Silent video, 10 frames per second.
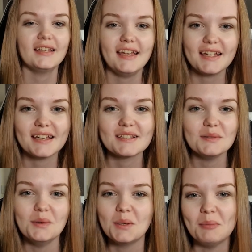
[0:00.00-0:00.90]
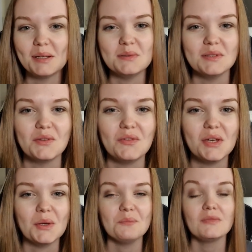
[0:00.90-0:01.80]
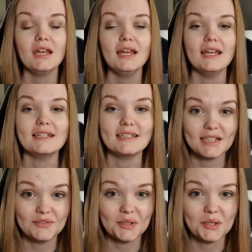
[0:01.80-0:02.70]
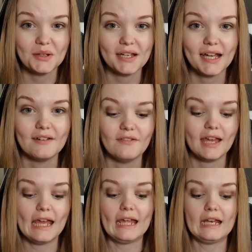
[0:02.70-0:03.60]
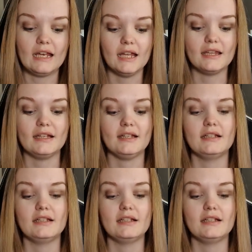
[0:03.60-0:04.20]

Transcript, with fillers: Hey guys, and welcome back to another video. In today's video I have a, another